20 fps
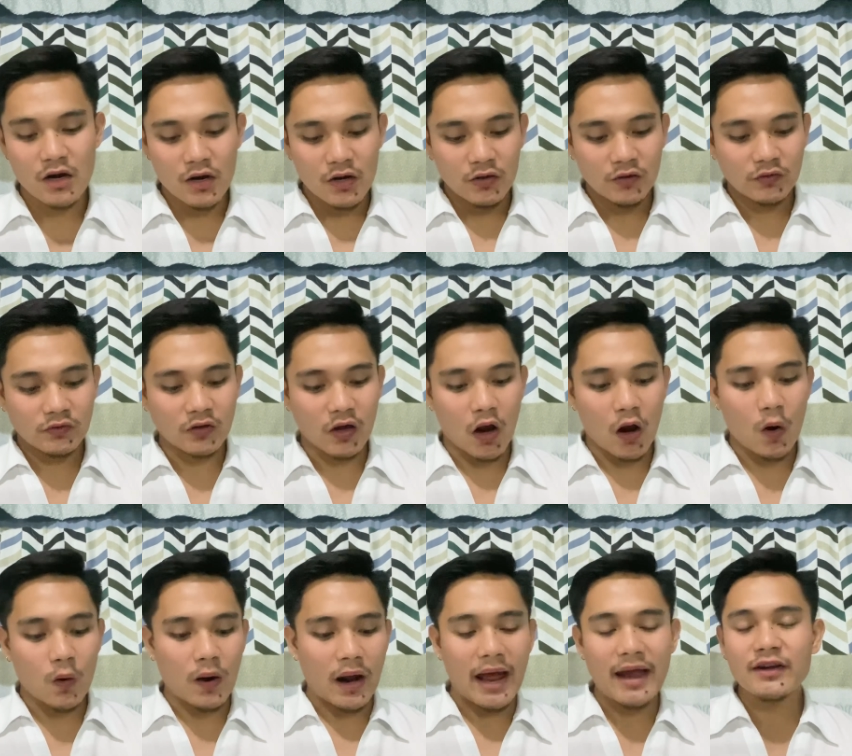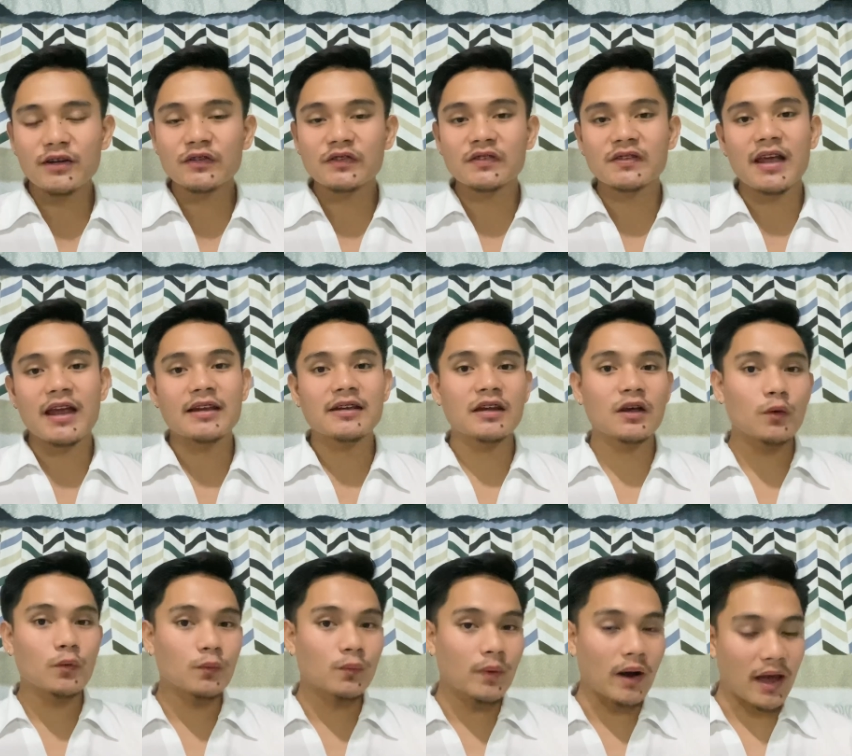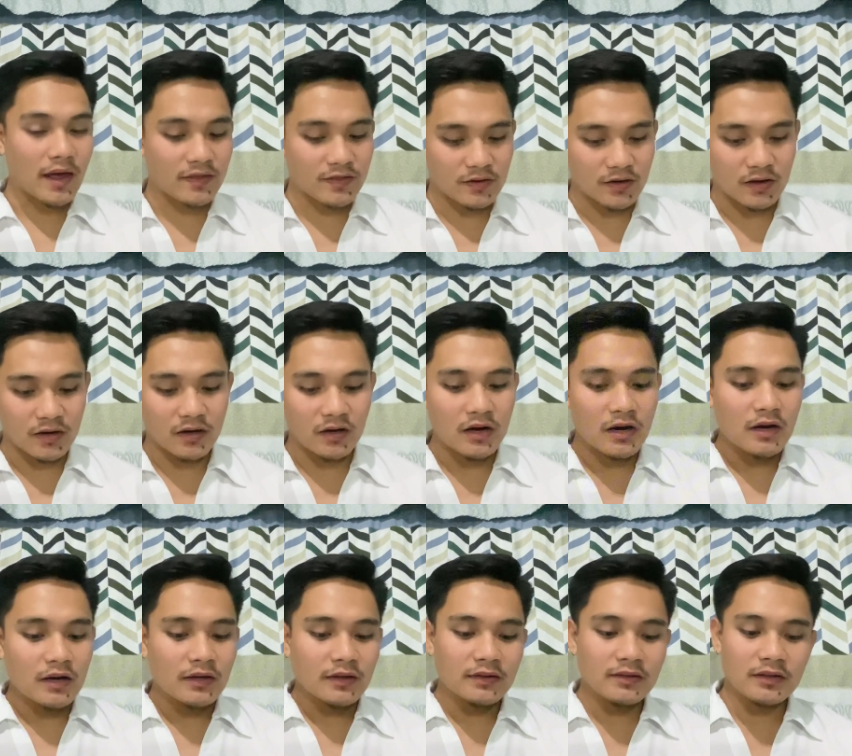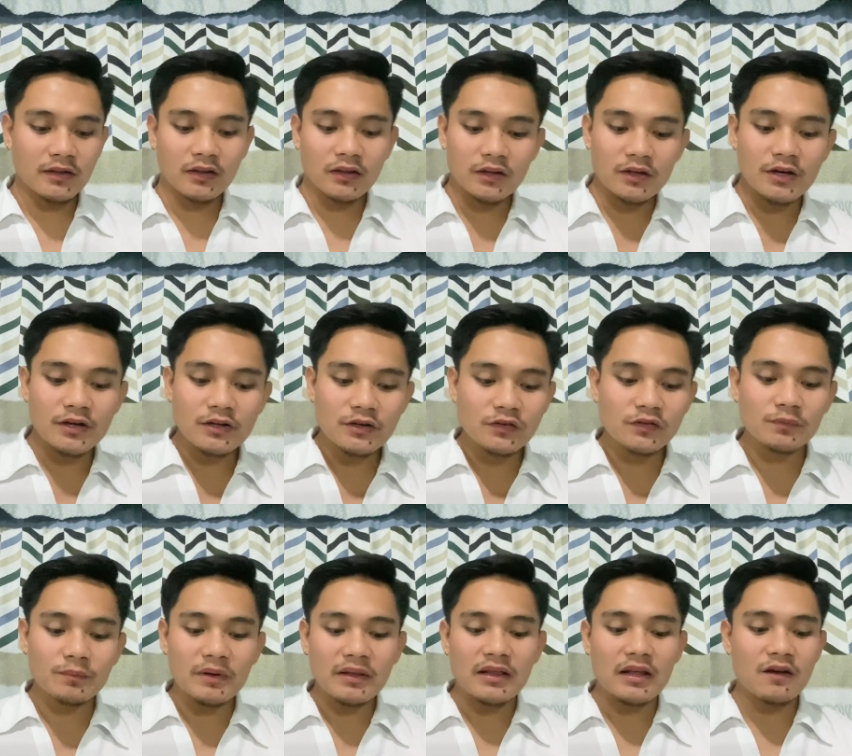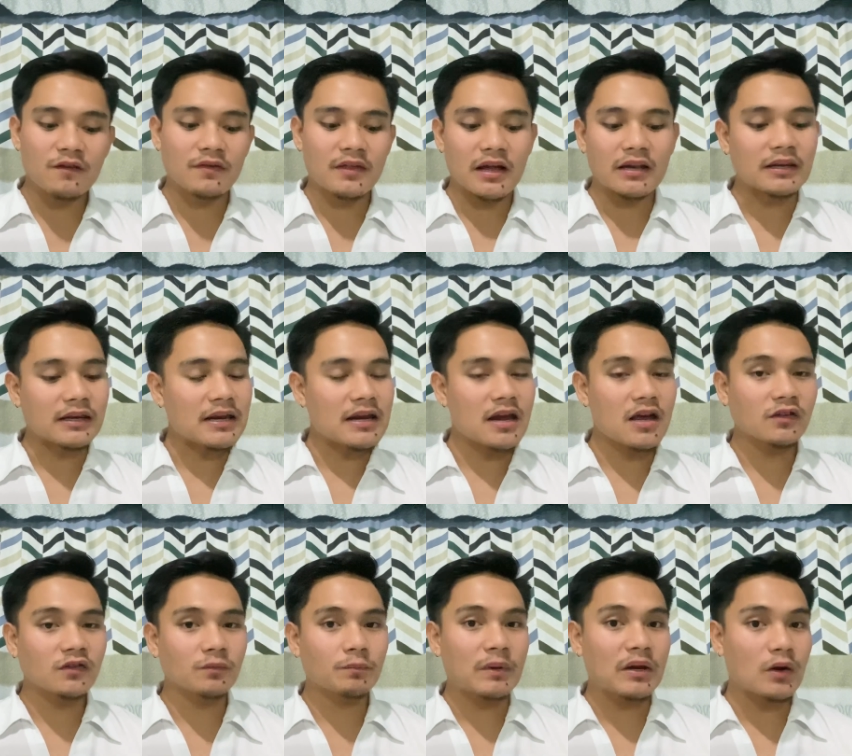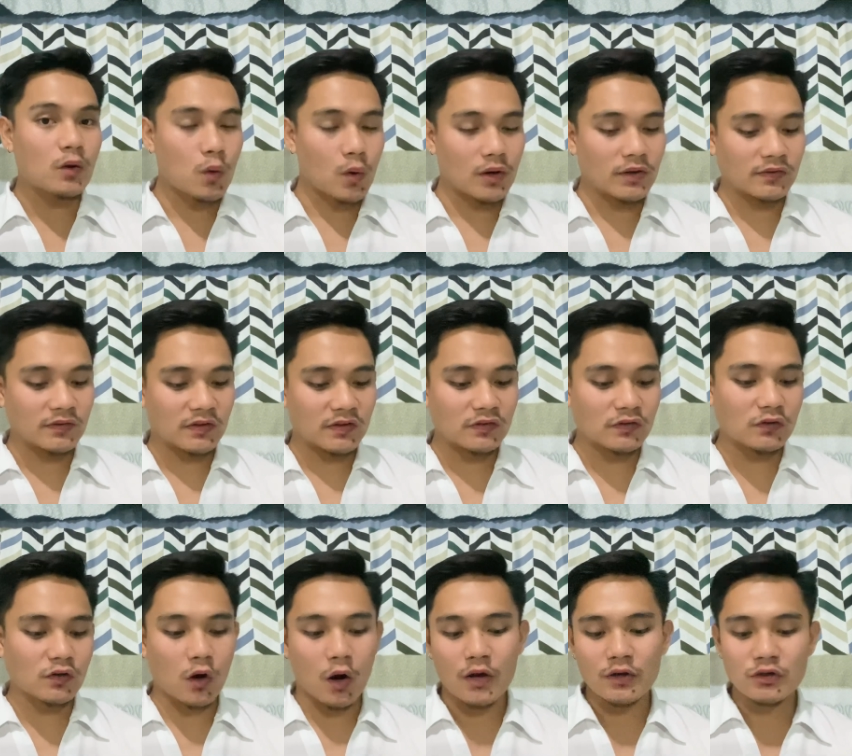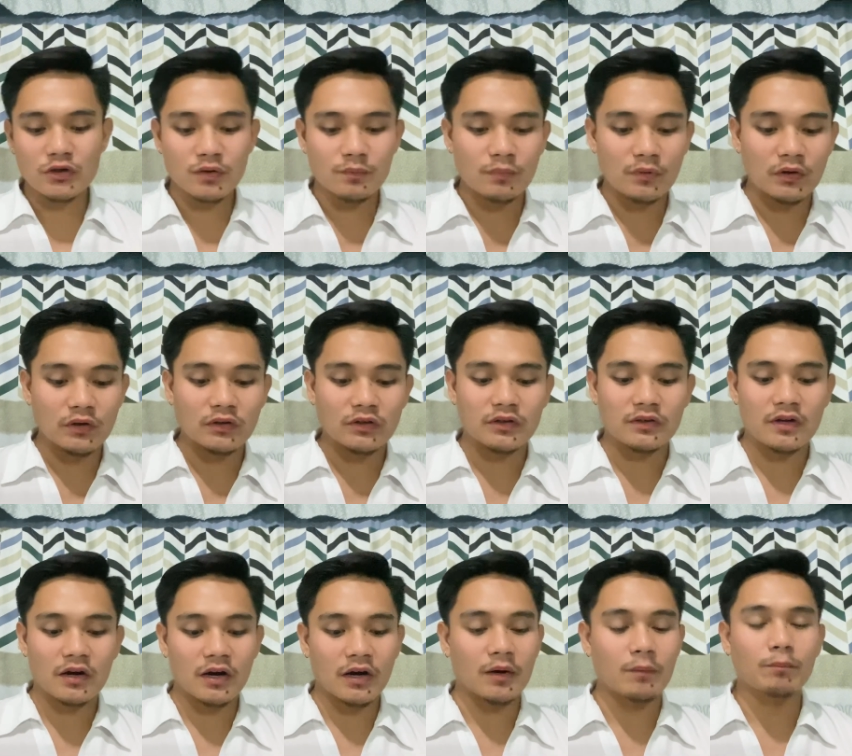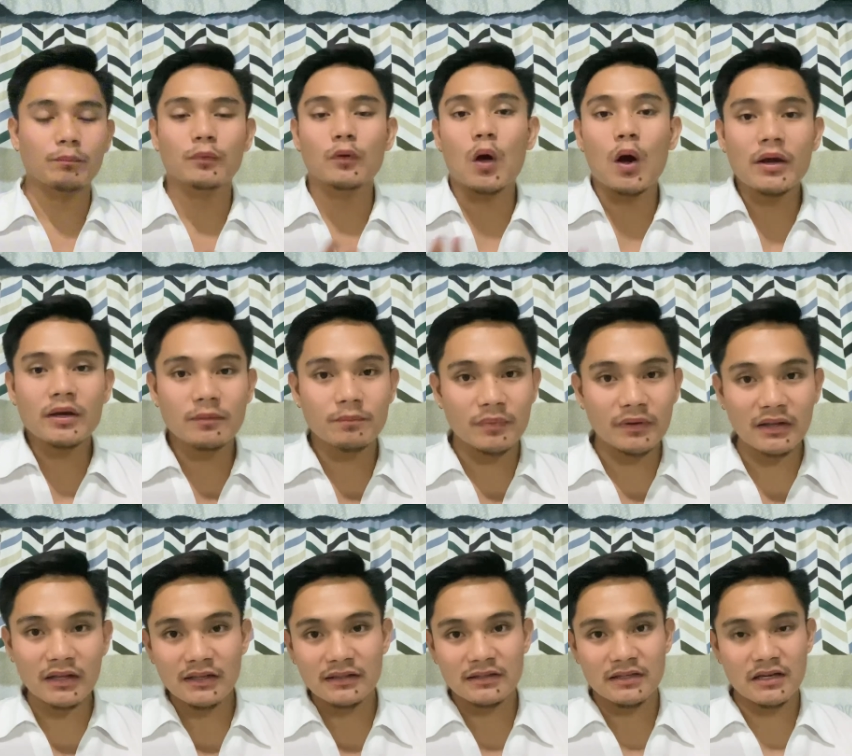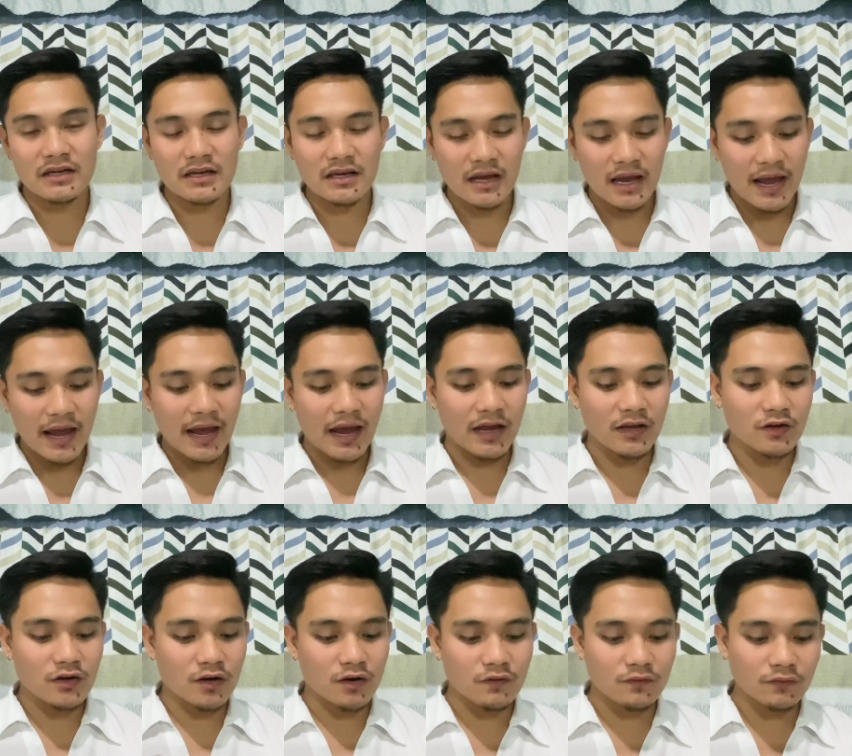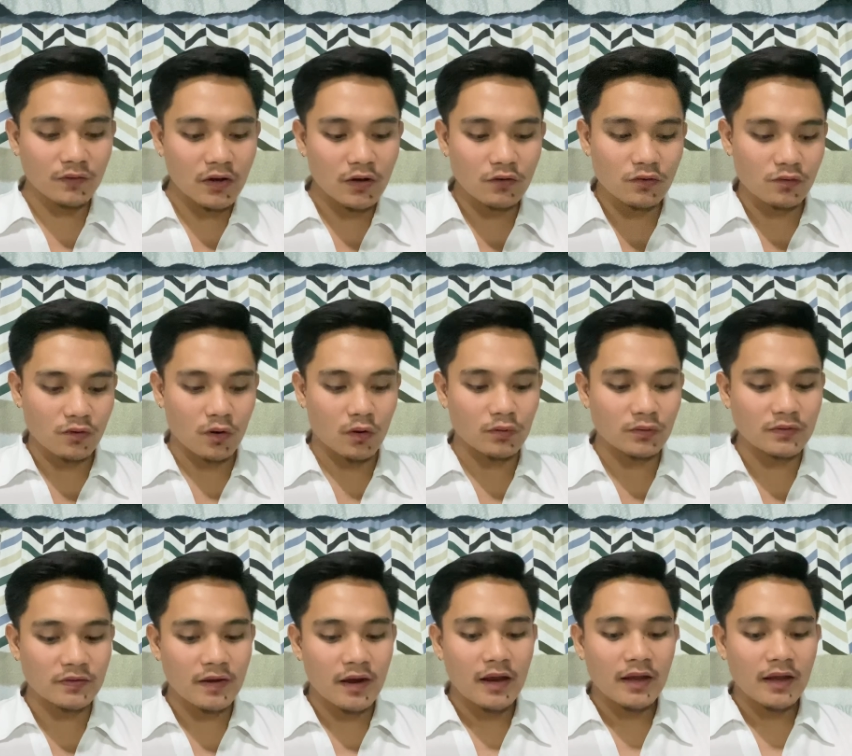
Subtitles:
So, understanding whether the learners believe that ESP courses contribute to their employability and career growth,